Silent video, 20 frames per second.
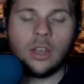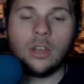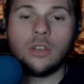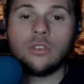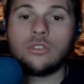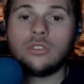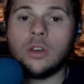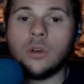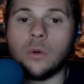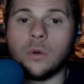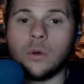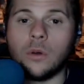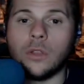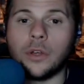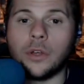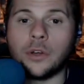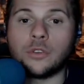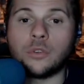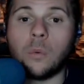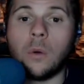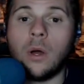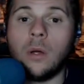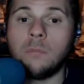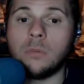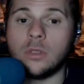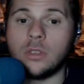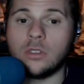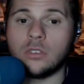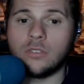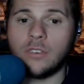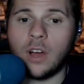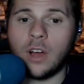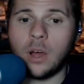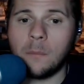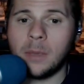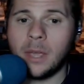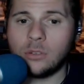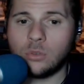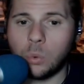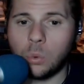So, good luck to all. Please follow
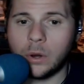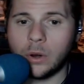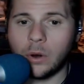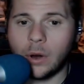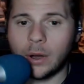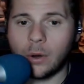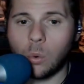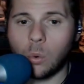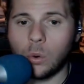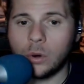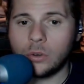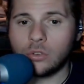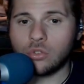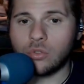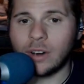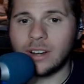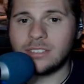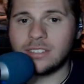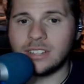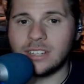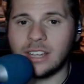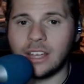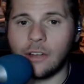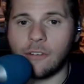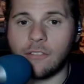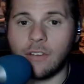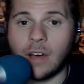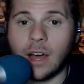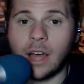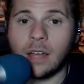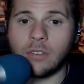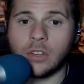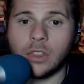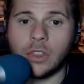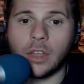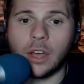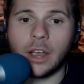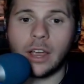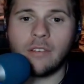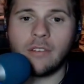me on Twitter at HorseRacingKid5. Good
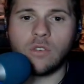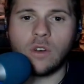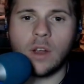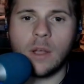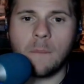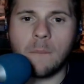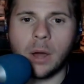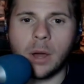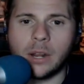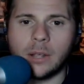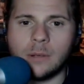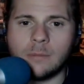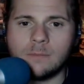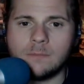luck, everybody.